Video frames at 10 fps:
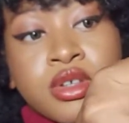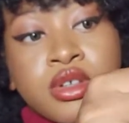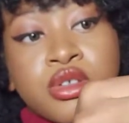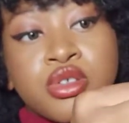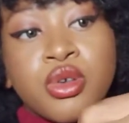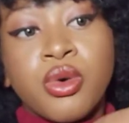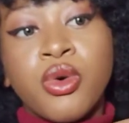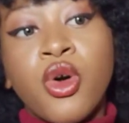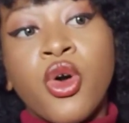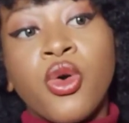So
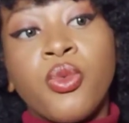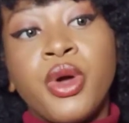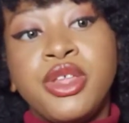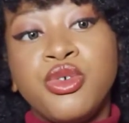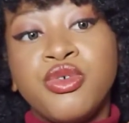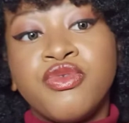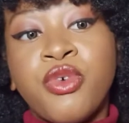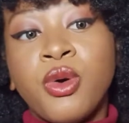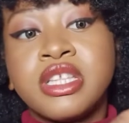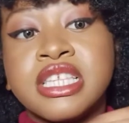when you
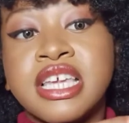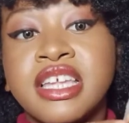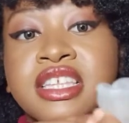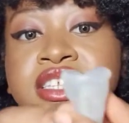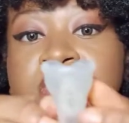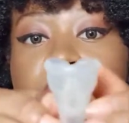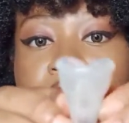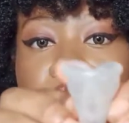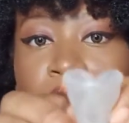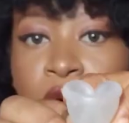fold it in, this is what
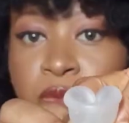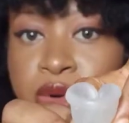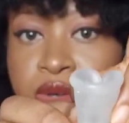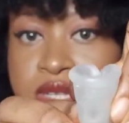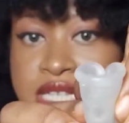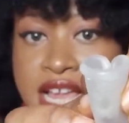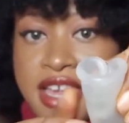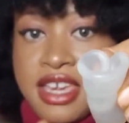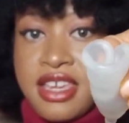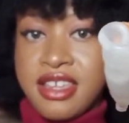the cup looks
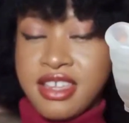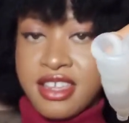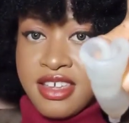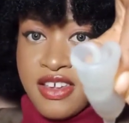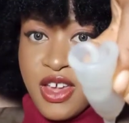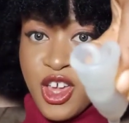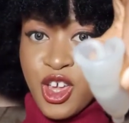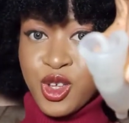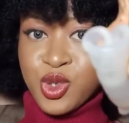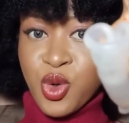like.
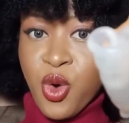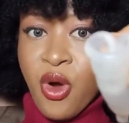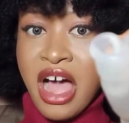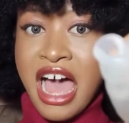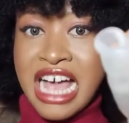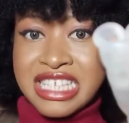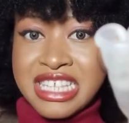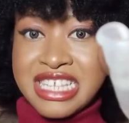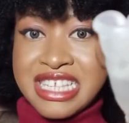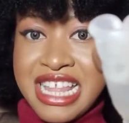So as
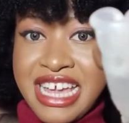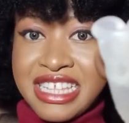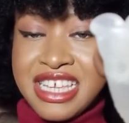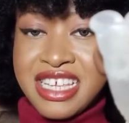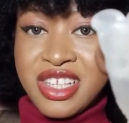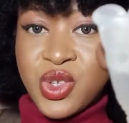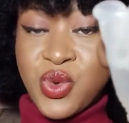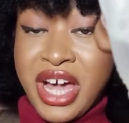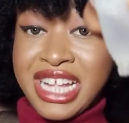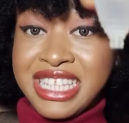it is like this, you
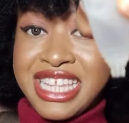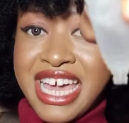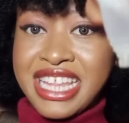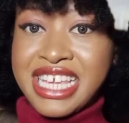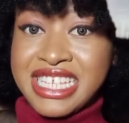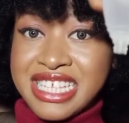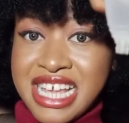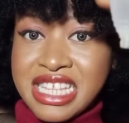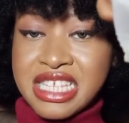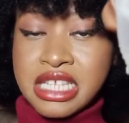can then insert it